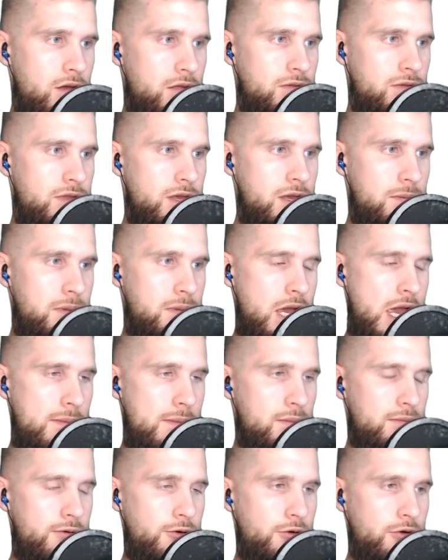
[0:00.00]
the
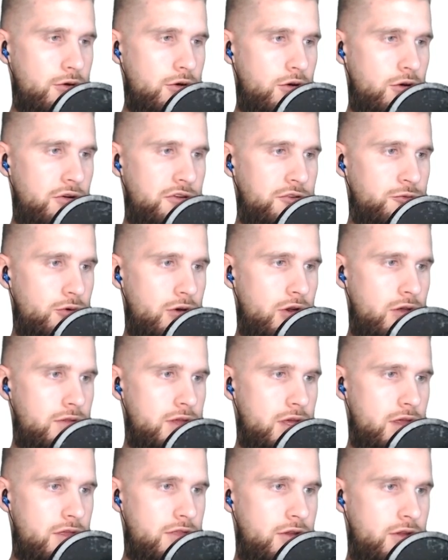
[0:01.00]
payment protocols run on
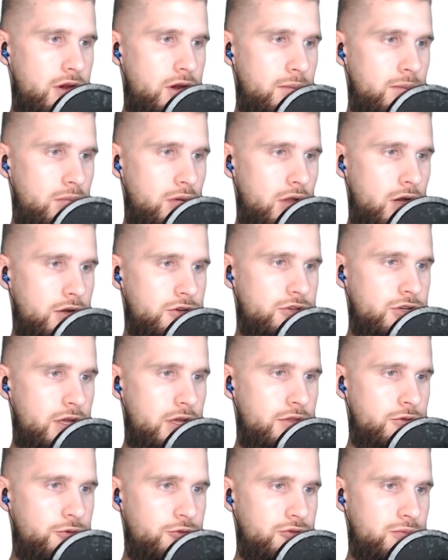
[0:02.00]
the Ethereum
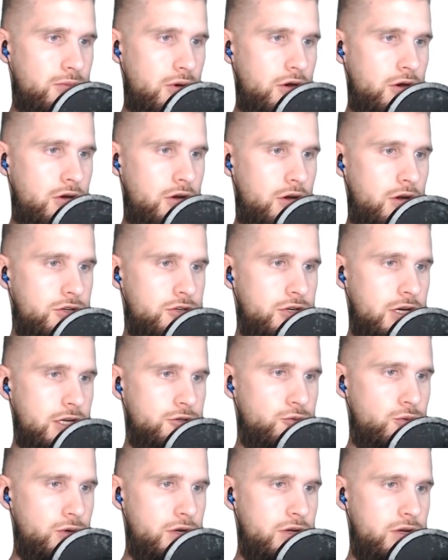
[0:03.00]
blockchain through smart
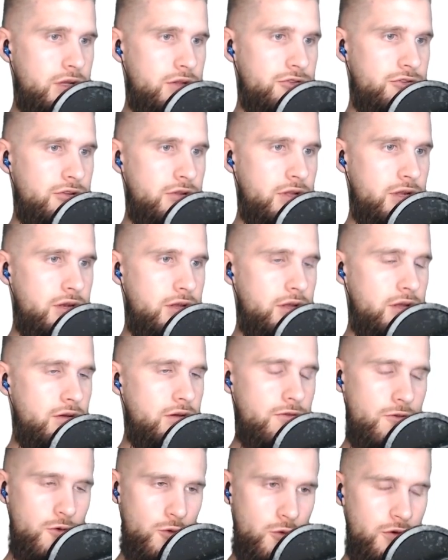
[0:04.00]
contracts written in Solidity,
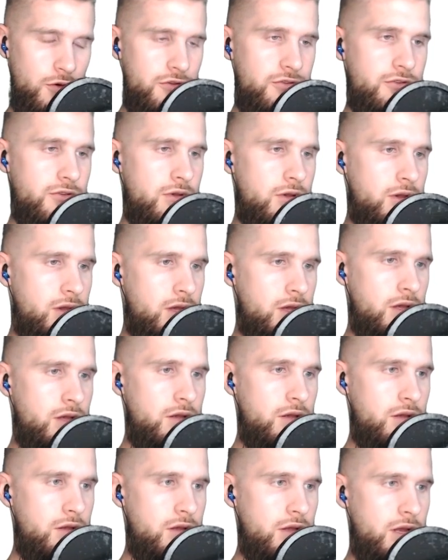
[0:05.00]
of course.
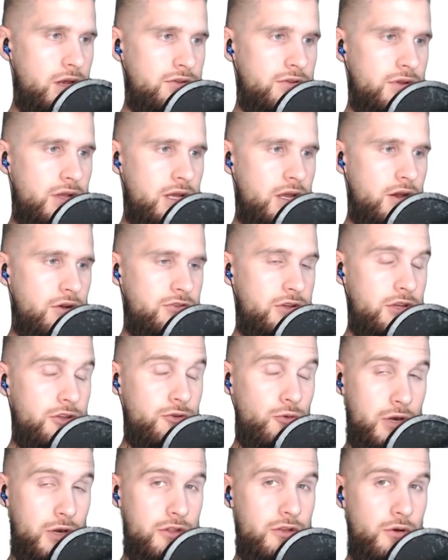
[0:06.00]
It is an
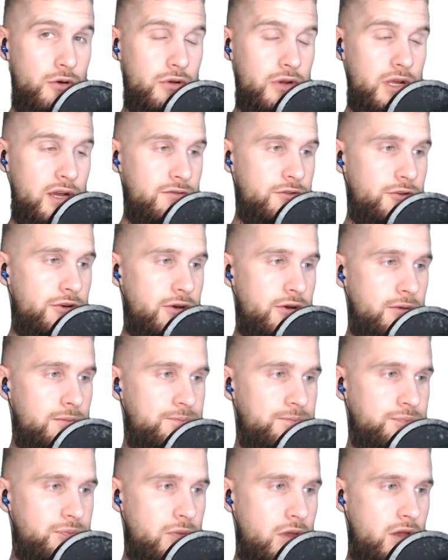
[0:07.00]
ERC20 token after
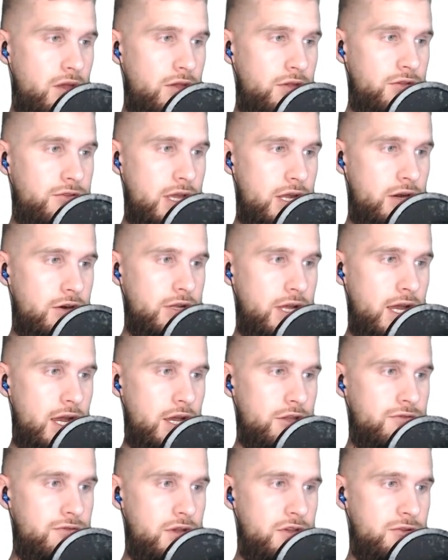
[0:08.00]
all. Standard
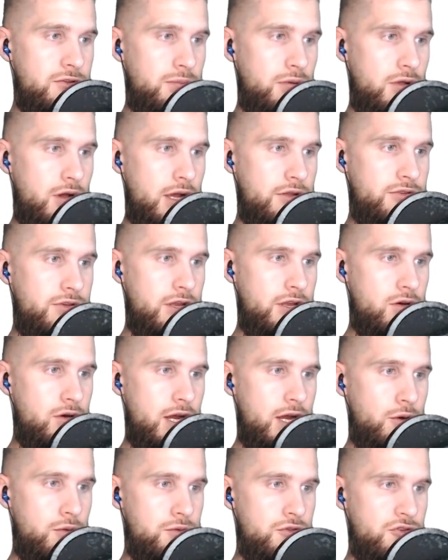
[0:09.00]
gas fees apply to interact with a